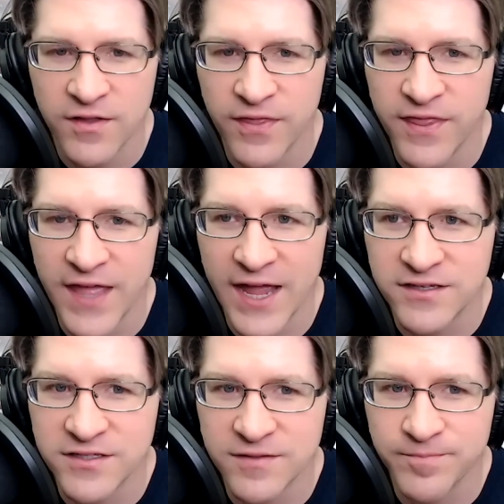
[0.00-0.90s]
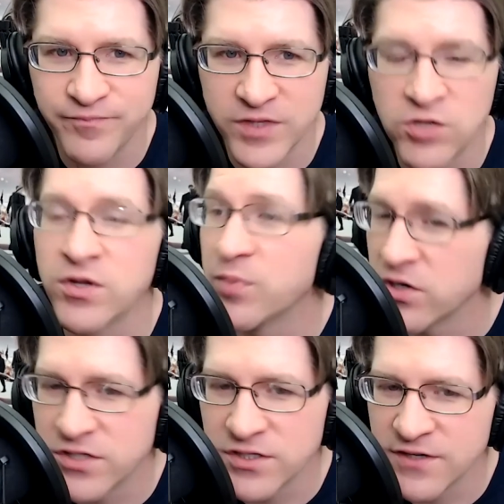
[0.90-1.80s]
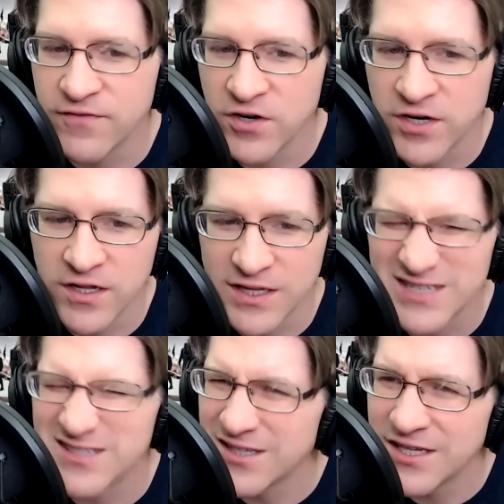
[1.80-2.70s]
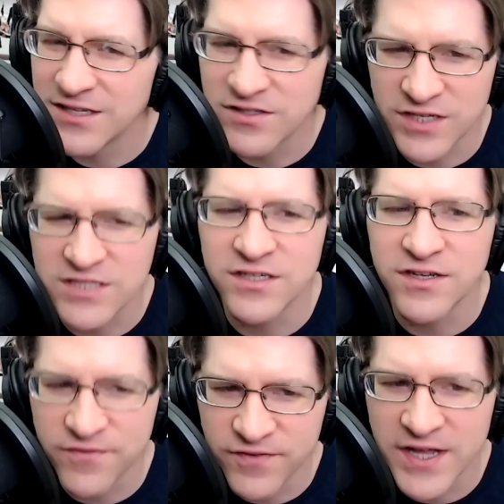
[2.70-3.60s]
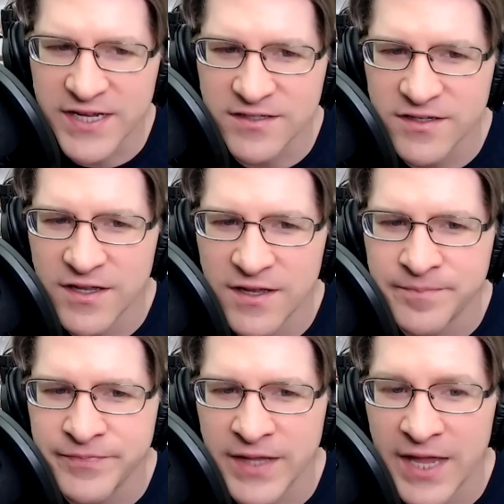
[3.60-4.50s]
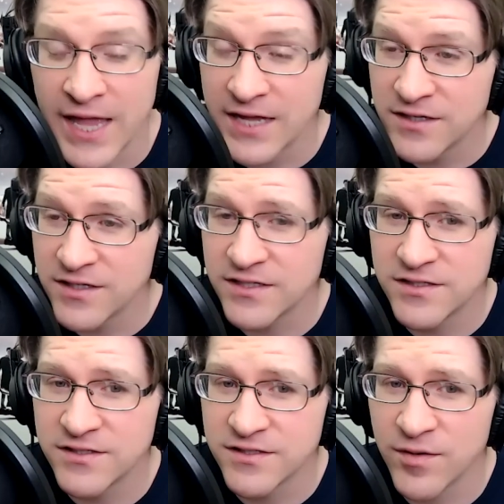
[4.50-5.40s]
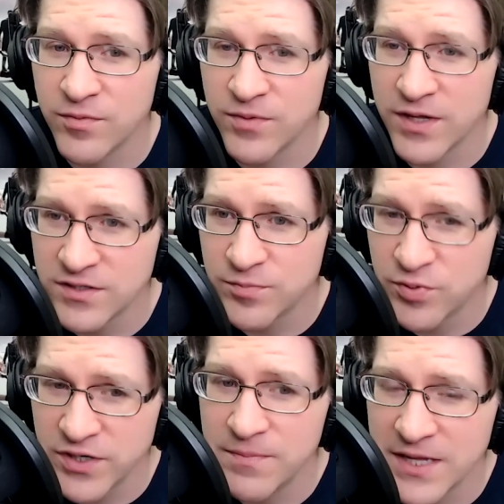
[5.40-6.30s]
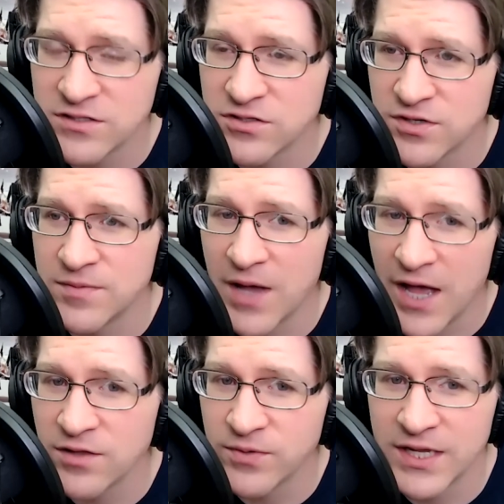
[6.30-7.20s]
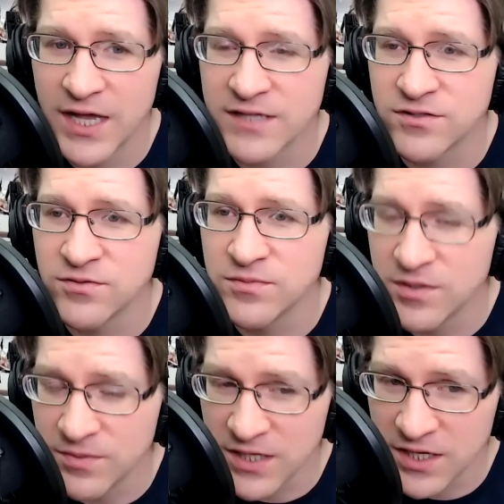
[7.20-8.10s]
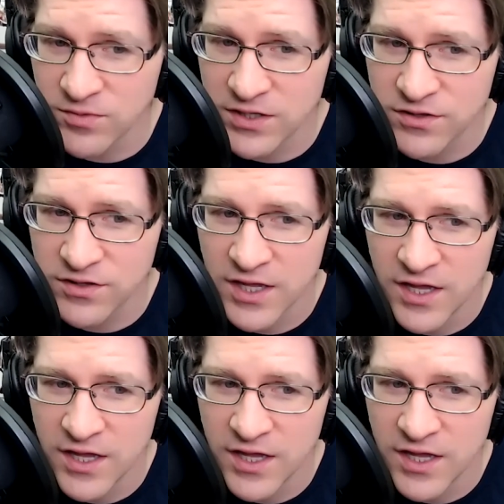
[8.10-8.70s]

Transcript: that you can purchase it very easily. It's easy to find. And it's a pretty mainstream Halloween costume to begin with,